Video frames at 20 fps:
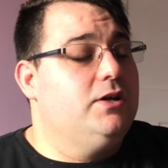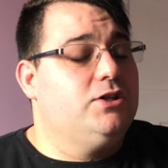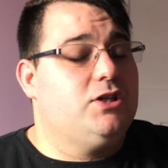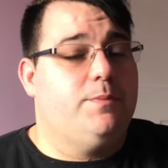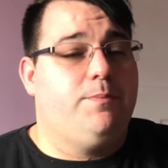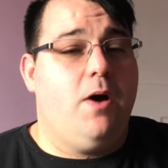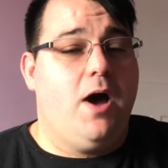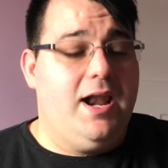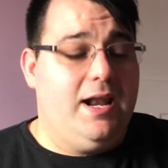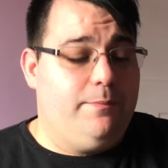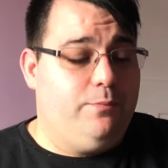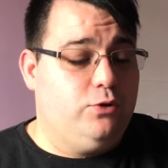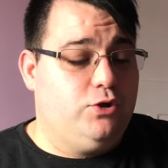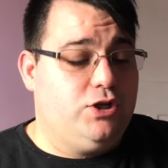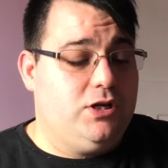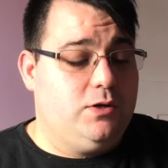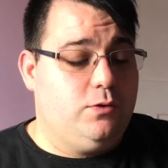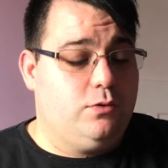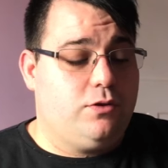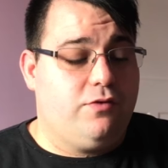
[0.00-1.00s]
So pineapple
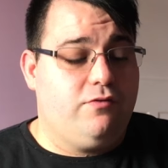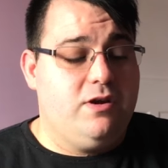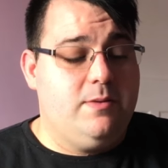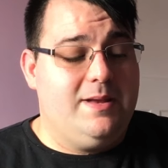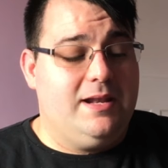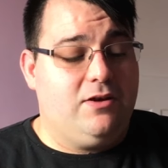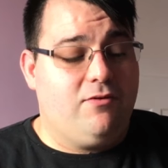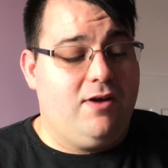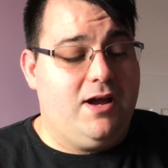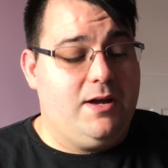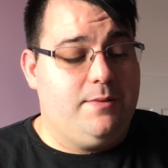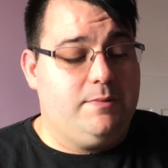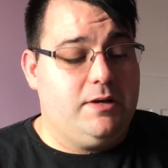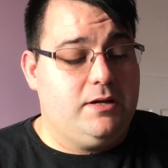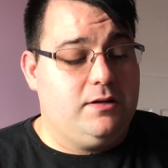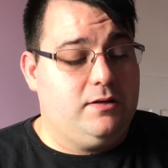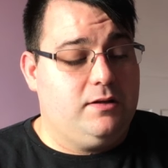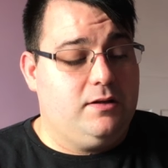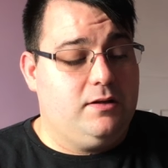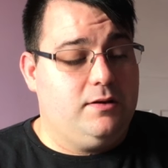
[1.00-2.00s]
chilled, 3
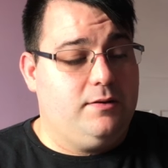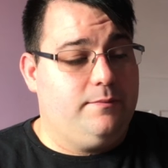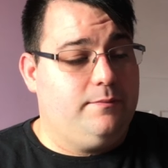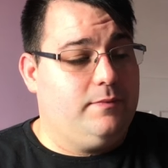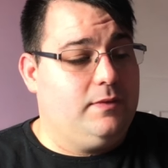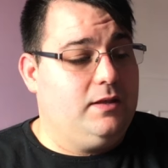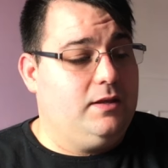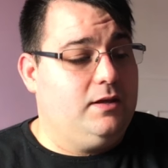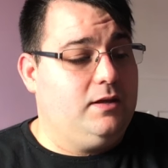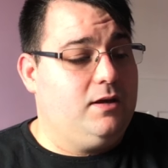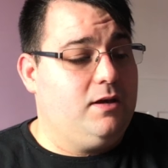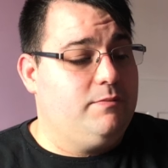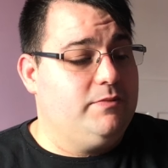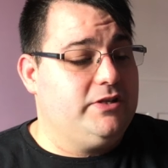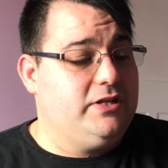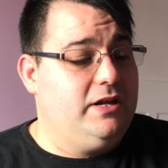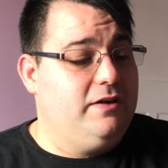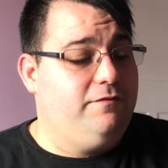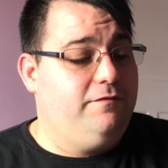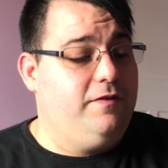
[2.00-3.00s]
milligram,
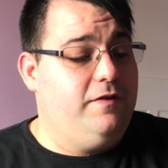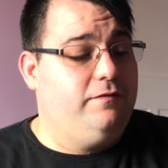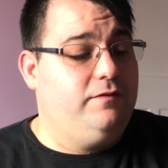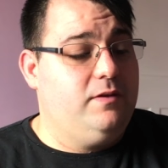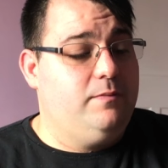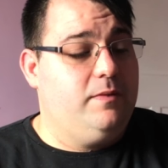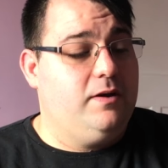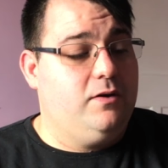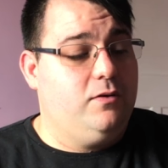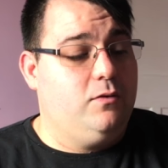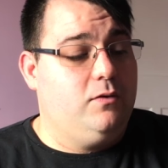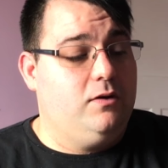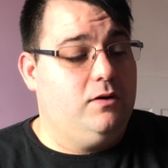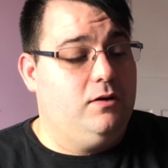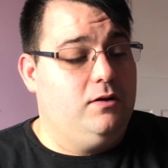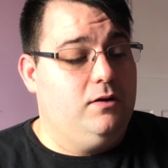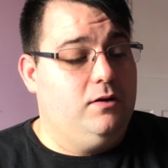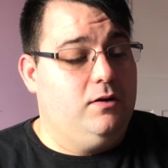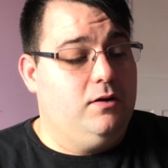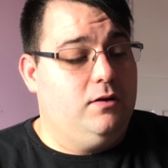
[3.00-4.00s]
comes in a 50 mil
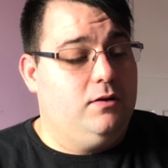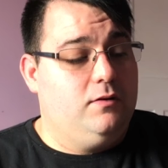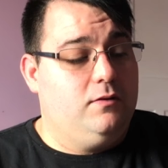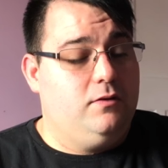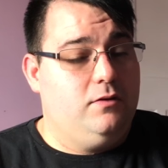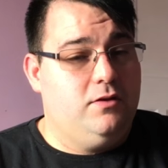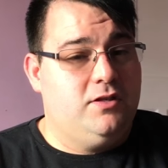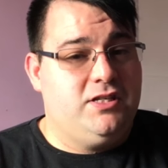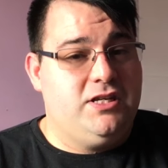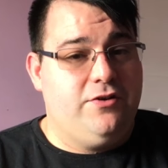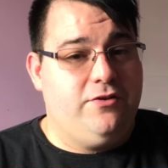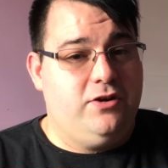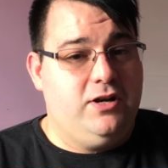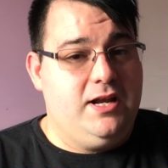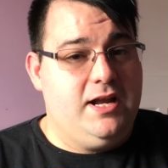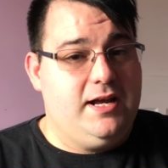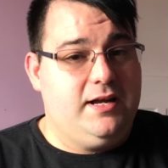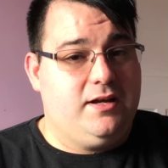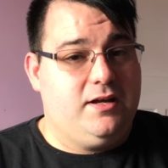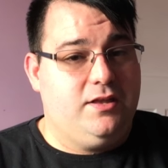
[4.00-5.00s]
zero
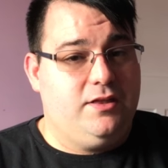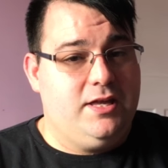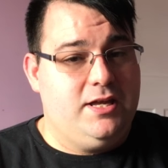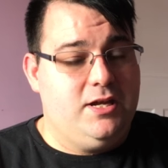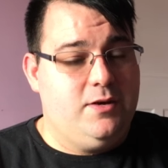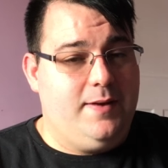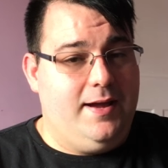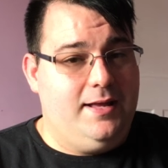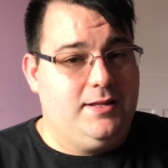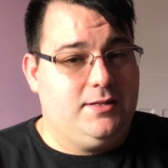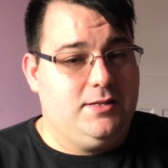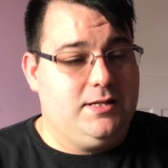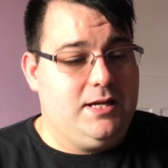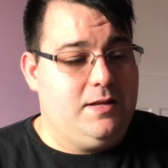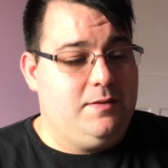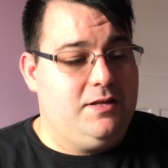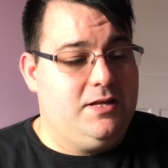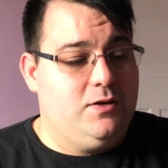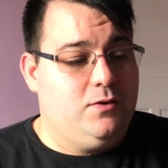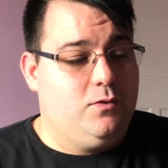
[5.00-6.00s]
nic, then you add a
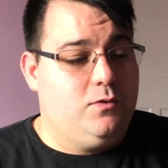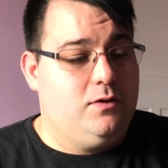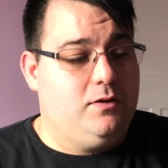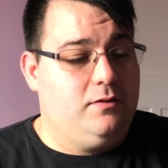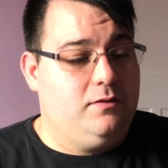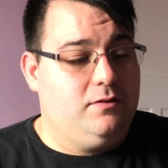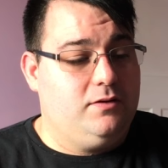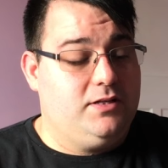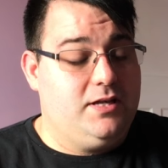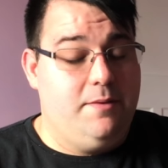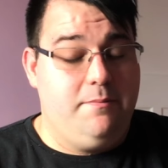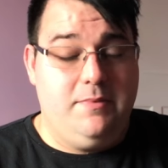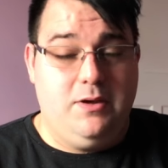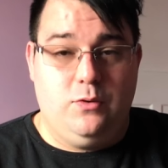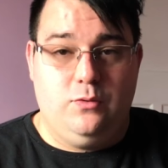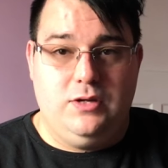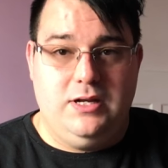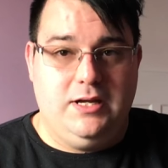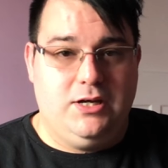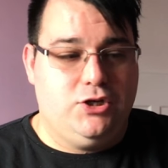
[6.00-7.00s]
10 mil
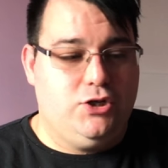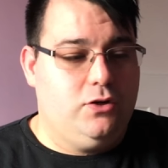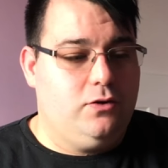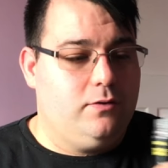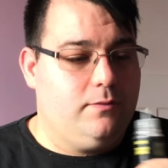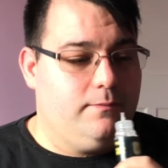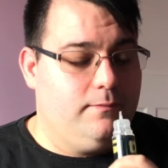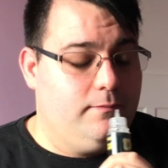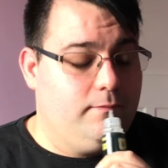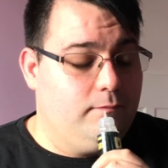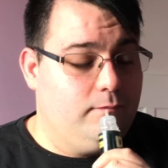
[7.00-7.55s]
nic shot.